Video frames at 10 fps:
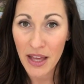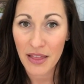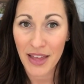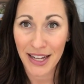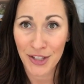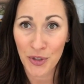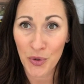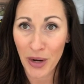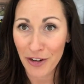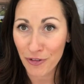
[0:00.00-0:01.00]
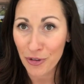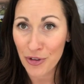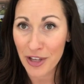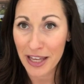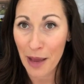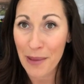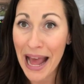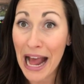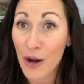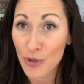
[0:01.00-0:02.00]
that is great for looking up
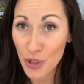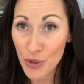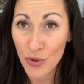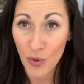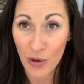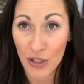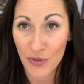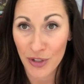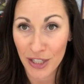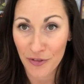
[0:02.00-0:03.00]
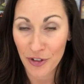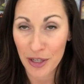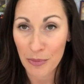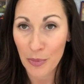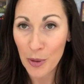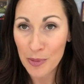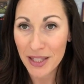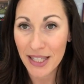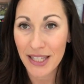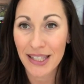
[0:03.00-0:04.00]
how to use oils for different
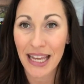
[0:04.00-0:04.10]
purposes,